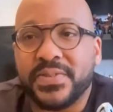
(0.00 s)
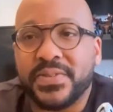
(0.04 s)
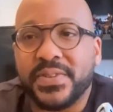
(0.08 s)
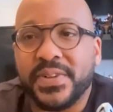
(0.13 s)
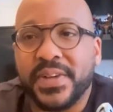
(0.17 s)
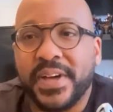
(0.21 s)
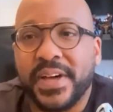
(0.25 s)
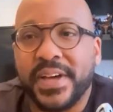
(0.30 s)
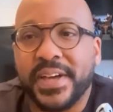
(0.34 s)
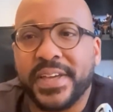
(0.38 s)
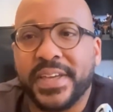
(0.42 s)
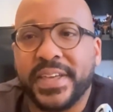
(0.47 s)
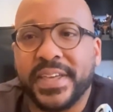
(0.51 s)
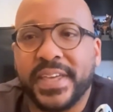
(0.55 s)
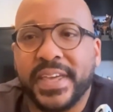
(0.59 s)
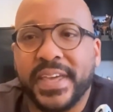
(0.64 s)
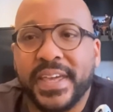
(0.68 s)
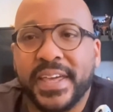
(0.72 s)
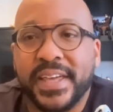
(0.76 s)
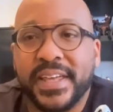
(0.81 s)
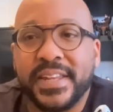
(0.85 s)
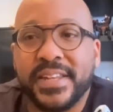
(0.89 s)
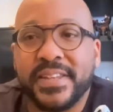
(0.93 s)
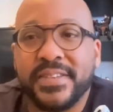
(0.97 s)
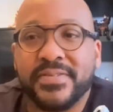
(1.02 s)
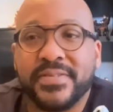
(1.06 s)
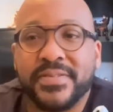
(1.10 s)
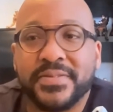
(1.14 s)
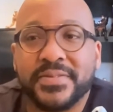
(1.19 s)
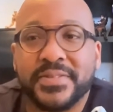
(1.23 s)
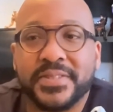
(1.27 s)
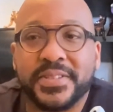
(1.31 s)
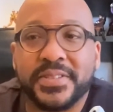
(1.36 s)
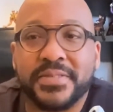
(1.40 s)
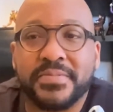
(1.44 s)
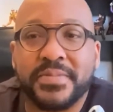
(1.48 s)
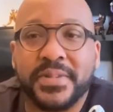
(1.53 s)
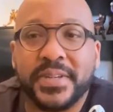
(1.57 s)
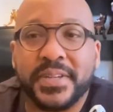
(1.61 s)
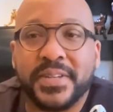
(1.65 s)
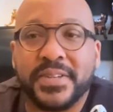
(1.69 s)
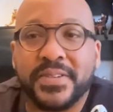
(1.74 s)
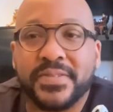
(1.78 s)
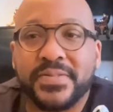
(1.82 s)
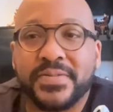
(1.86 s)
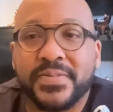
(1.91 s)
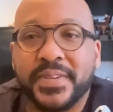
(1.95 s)
I can't even really
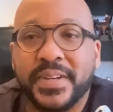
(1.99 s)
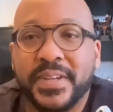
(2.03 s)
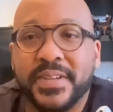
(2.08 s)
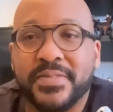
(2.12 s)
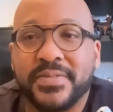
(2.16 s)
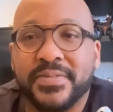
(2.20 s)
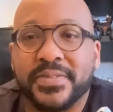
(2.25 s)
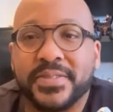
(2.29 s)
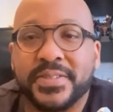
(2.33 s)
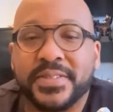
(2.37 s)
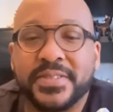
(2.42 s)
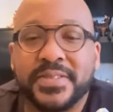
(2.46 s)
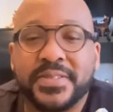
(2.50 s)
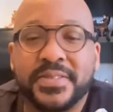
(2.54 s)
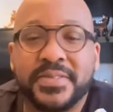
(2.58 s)
pick a favorite,